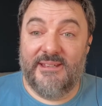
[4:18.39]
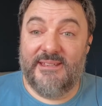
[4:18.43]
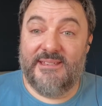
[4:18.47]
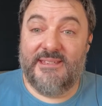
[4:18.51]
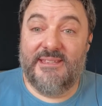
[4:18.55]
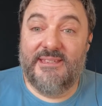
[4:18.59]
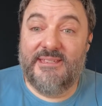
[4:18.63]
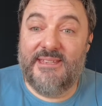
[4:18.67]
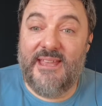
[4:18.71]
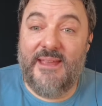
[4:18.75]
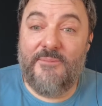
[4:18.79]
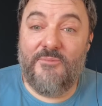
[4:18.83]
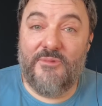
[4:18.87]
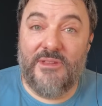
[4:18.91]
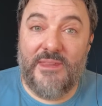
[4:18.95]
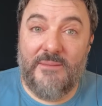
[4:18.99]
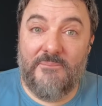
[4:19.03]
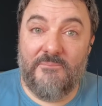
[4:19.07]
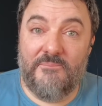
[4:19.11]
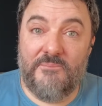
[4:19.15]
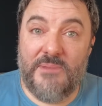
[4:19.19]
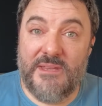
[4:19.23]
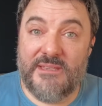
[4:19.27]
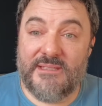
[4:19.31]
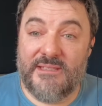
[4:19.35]
And it's the same
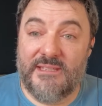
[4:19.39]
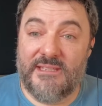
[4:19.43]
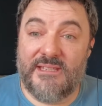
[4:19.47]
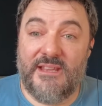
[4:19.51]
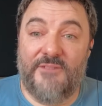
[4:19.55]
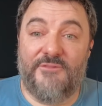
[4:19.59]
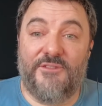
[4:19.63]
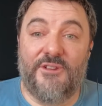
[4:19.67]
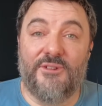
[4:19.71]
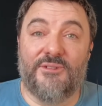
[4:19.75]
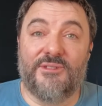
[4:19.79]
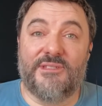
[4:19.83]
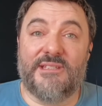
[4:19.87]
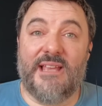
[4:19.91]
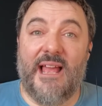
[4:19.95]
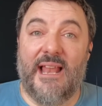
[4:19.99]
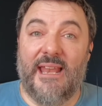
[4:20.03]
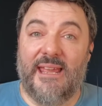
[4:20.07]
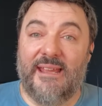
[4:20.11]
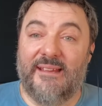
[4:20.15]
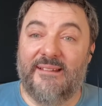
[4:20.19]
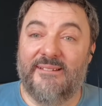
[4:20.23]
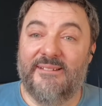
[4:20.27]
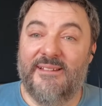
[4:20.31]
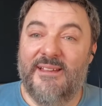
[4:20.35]
within business. If you're
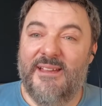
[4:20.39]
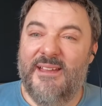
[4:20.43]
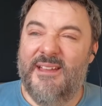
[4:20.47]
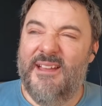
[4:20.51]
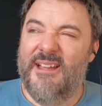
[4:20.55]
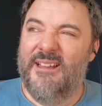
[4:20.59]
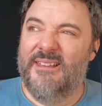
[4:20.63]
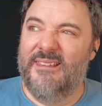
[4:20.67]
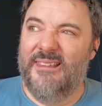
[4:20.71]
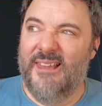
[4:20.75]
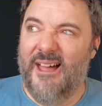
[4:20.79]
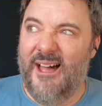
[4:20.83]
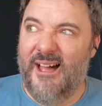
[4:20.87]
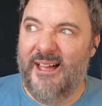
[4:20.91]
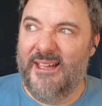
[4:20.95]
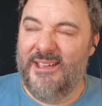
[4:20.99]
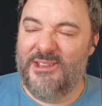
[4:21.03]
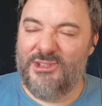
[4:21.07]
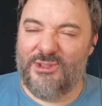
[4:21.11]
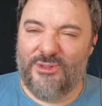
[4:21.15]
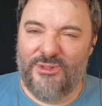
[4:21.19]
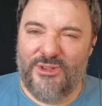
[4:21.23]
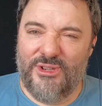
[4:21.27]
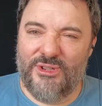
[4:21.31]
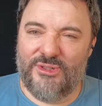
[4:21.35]
telling
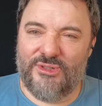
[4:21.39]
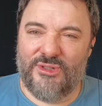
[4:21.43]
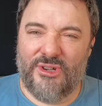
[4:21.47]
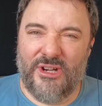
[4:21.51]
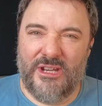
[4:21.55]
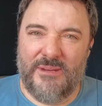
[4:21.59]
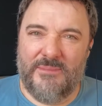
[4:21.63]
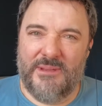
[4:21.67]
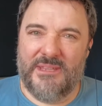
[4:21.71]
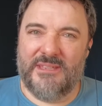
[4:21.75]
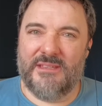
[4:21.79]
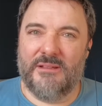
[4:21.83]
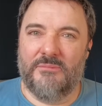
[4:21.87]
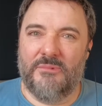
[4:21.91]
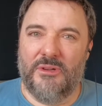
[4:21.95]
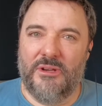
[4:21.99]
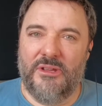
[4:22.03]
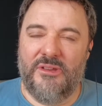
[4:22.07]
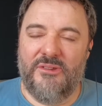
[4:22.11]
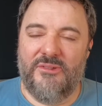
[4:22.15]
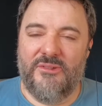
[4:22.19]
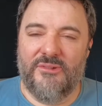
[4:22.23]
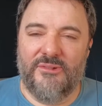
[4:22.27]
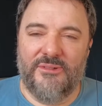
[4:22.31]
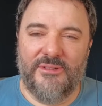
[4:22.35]
lies or you're trying to be someone
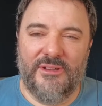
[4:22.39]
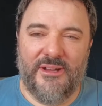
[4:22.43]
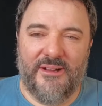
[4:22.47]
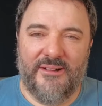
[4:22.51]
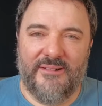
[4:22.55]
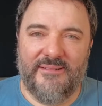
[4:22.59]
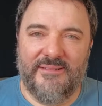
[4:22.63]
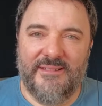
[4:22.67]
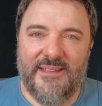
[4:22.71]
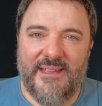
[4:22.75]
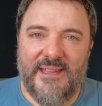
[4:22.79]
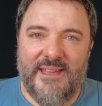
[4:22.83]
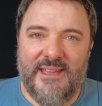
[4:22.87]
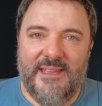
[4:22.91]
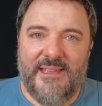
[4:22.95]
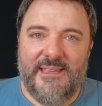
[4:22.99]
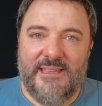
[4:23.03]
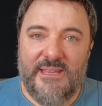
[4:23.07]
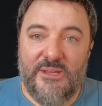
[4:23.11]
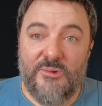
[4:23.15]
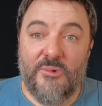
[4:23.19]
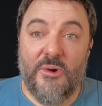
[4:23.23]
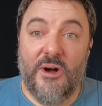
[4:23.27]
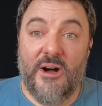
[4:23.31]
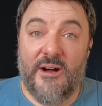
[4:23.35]
who you're not,
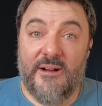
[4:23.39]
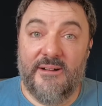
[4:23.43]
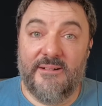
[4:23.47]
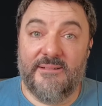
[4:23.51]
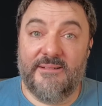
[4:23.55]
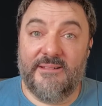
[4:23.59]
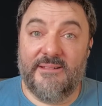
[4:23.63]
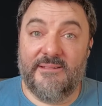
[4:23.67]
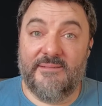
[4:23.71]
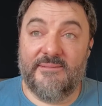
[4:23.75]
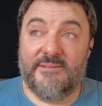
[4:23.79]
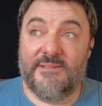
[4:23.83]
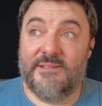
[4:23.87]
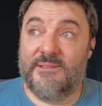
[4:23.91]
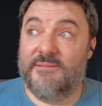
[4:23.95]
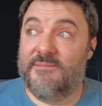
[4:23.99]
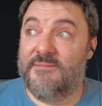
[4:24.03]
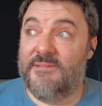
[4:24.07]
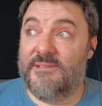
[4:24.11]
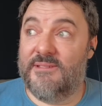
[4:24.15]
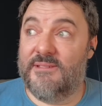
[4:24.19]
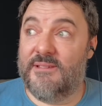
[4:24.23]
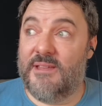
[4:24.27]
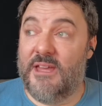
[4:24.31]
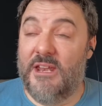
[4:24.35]
you are
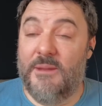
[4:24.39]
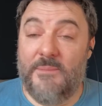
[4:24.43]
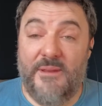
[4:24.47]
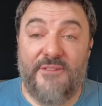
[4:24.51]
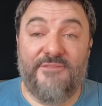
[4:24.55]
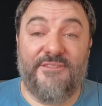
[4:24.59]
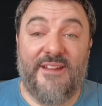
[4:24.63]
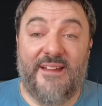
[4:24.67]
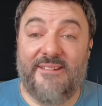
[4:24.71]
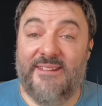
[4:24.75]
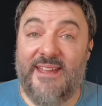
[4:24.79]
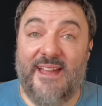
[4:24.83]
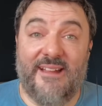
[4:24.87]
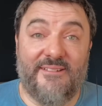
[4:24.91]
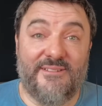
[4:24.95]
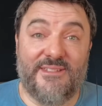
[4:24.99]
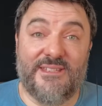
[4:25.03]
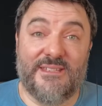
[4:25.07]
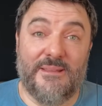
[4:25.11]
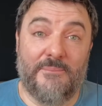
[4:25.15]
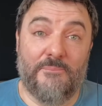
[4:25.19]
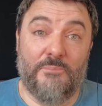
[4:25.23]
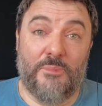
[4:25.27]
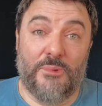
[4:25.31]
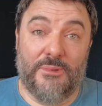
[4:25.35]
going to be found out at
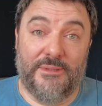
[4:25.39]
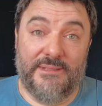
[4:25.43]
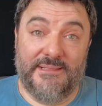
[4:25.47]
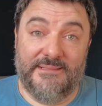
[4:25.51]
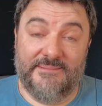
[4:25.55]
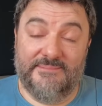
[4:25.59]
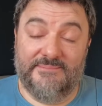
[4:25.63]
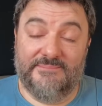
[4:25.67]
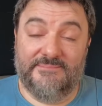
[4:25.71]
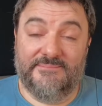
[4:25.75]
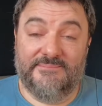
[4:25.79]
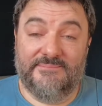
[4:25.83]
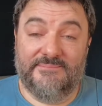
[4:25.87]
some point.